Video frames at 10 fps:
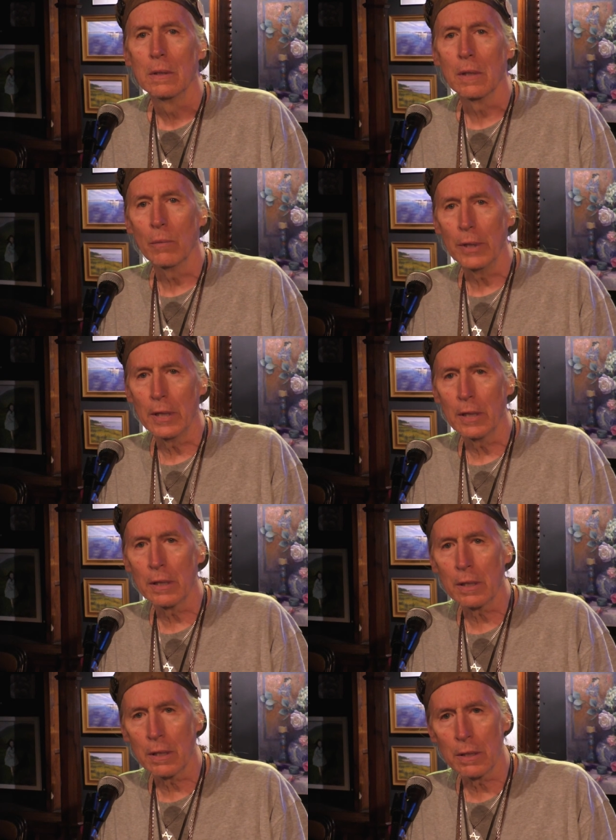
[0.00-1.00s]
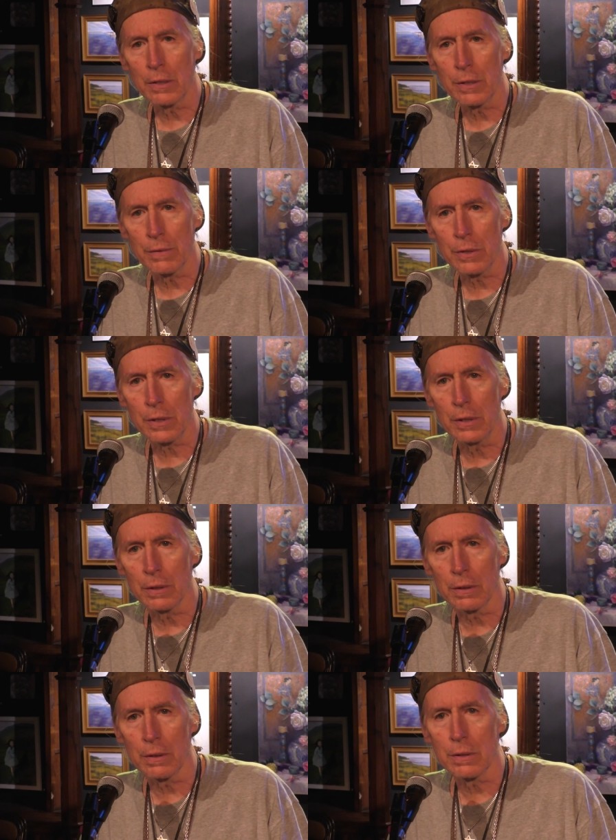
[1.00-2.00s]
that we get into cursive
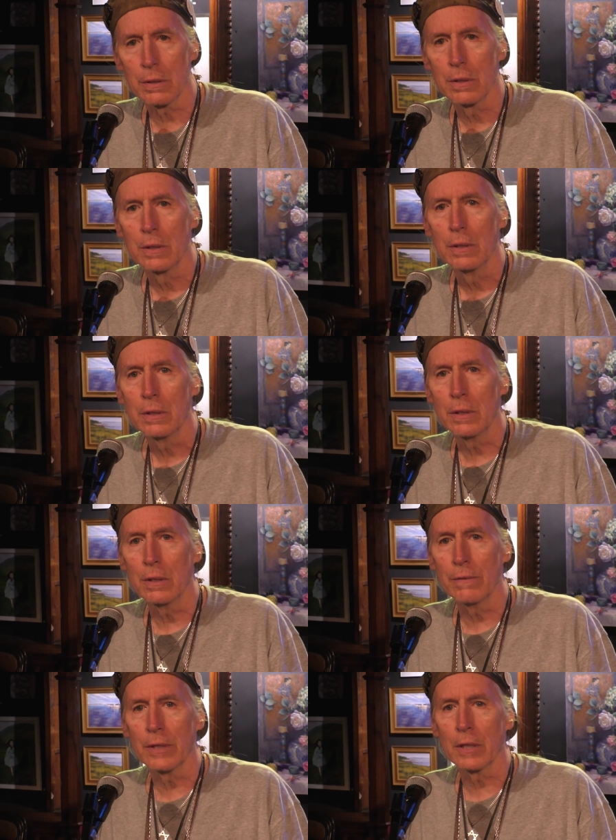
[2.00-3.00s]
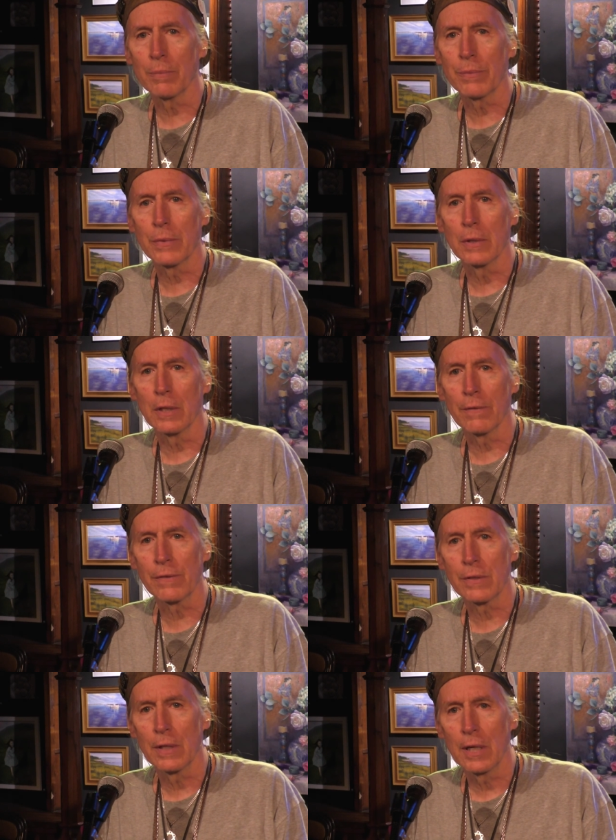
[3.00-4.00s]
skills to develop left
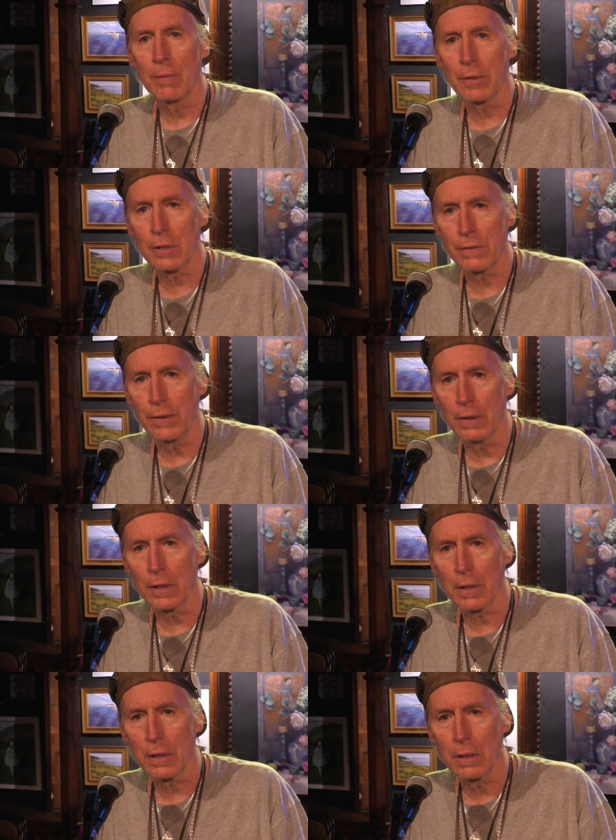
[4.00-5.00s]
hemispheric